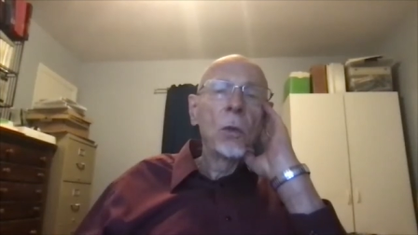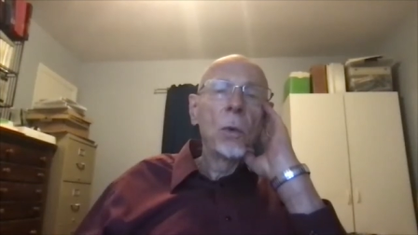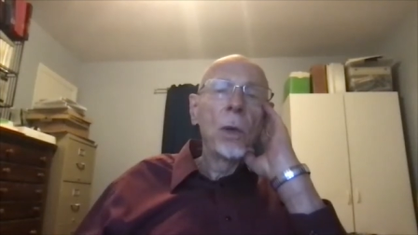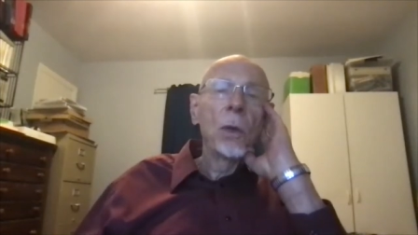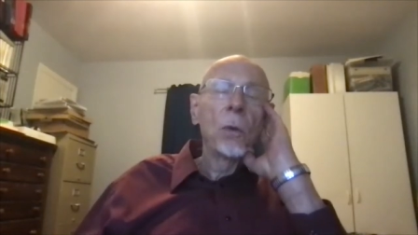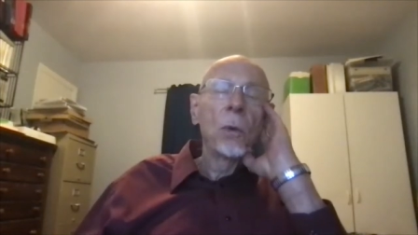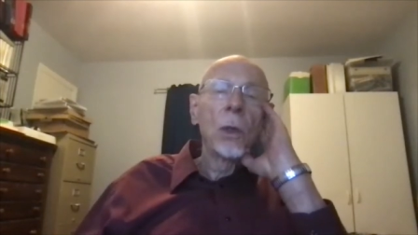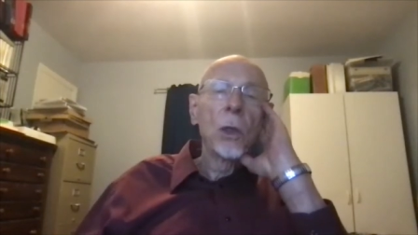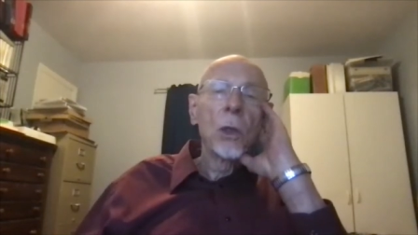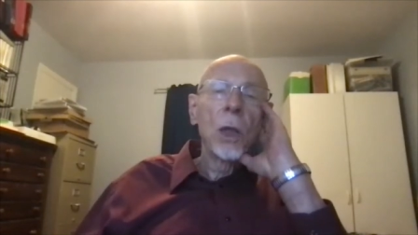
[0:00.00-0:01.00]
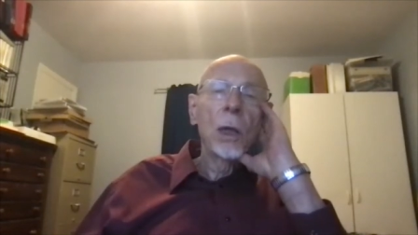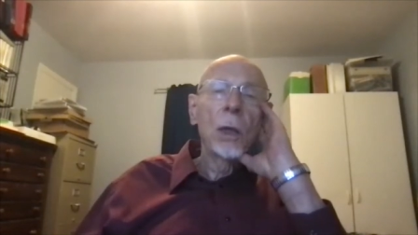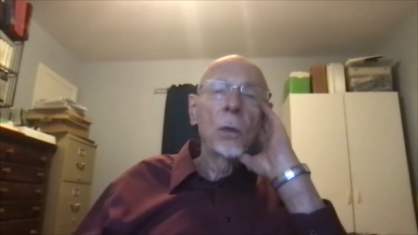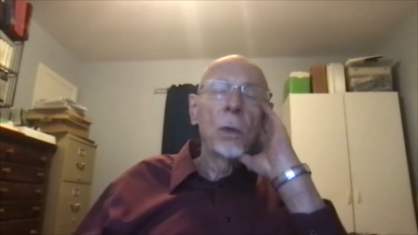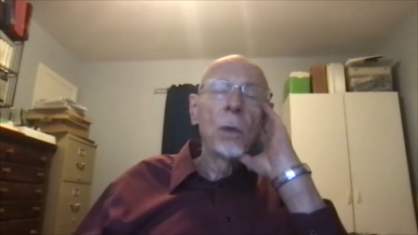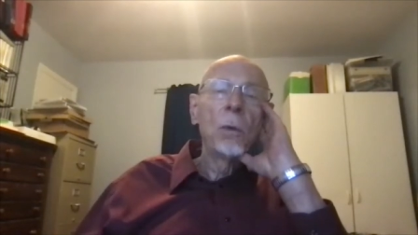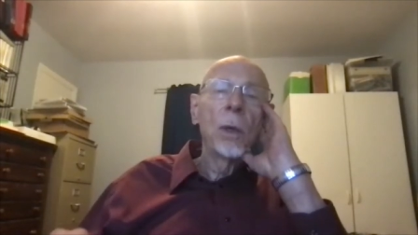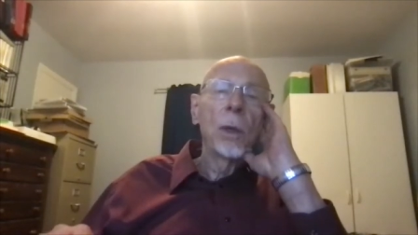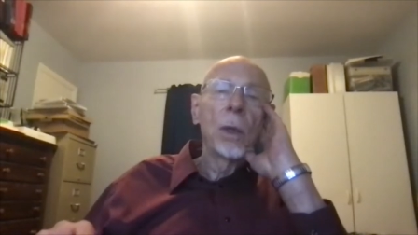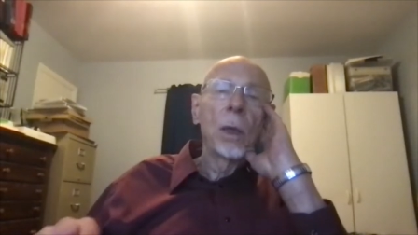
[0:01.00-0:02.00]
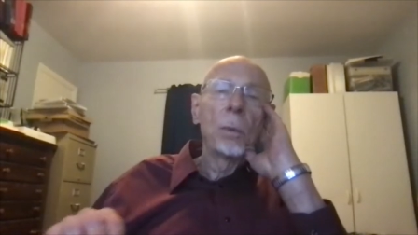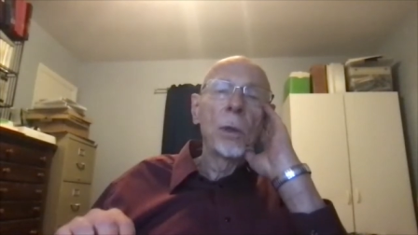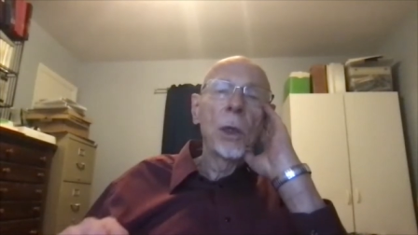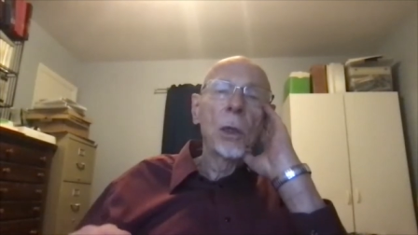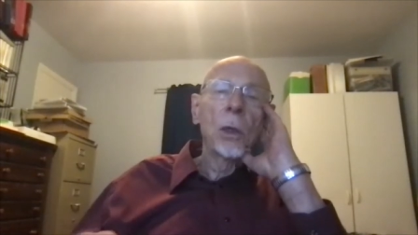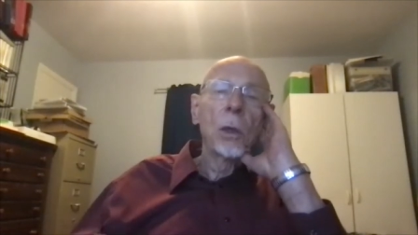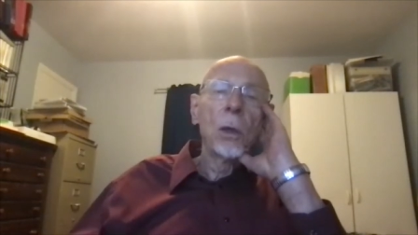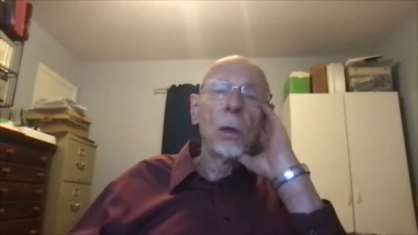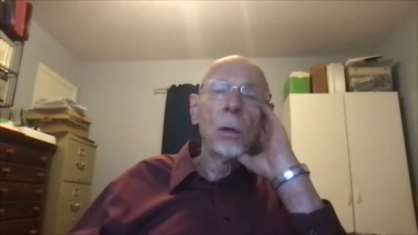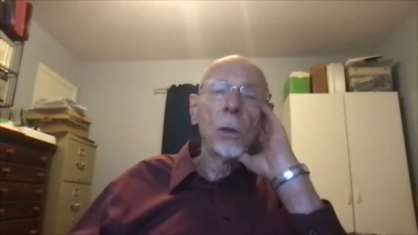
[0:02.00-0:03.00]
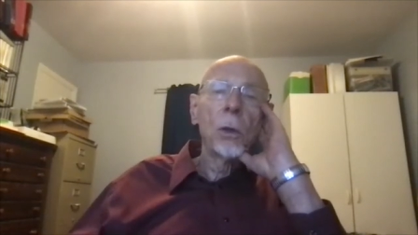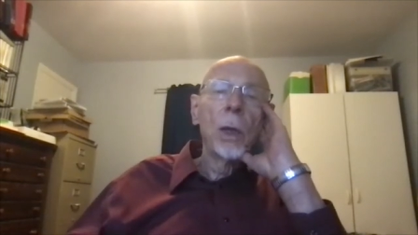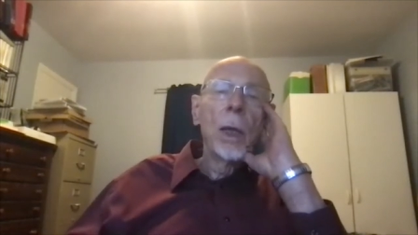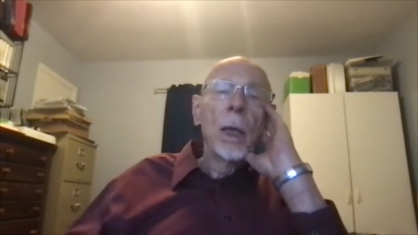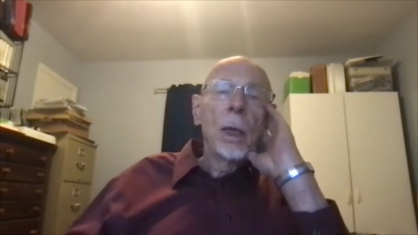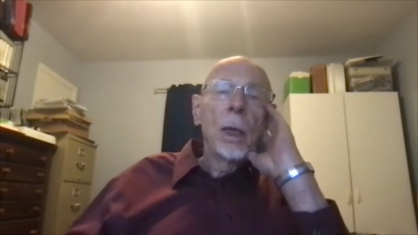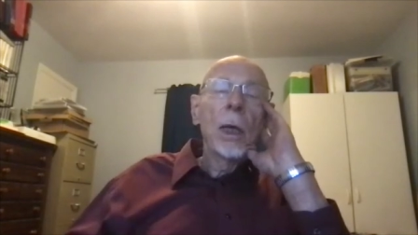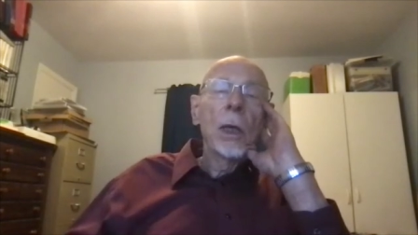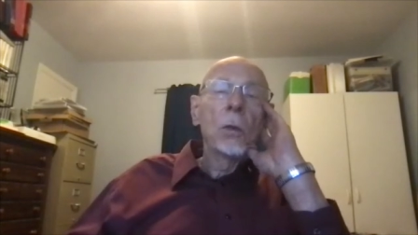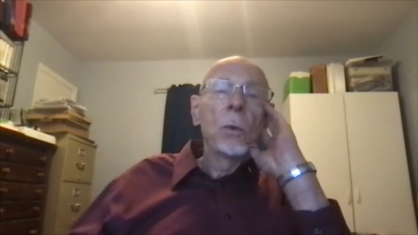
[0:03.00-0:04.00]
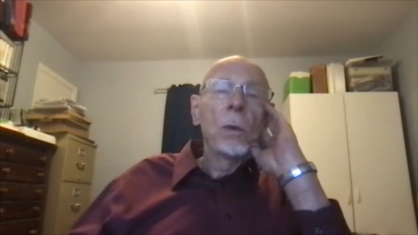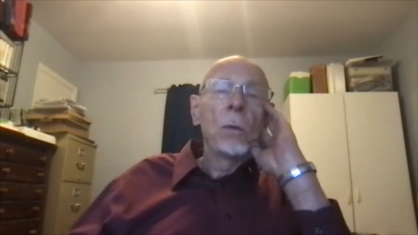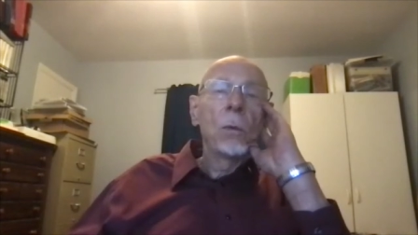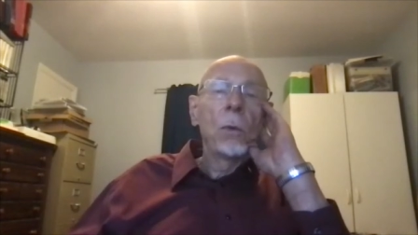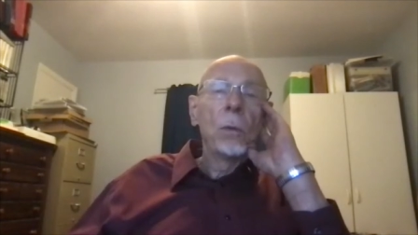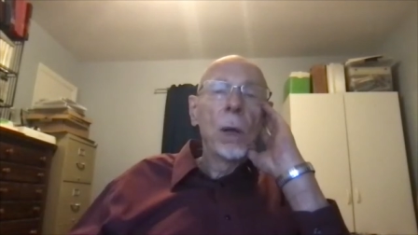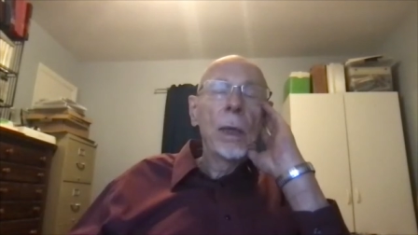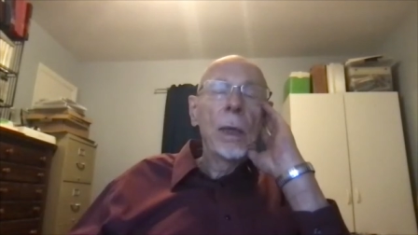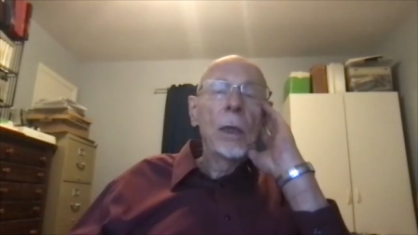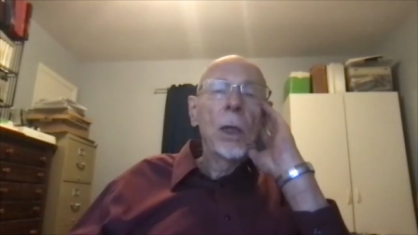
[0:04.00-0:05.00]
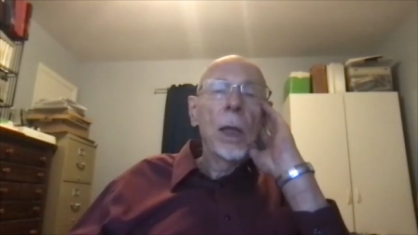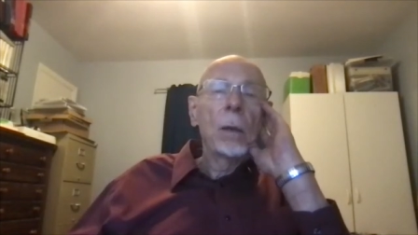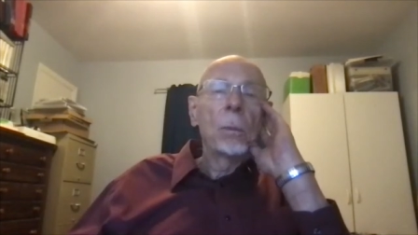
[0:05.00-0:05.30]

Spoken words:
with or does not agree with a particular culture. Yes, we run into that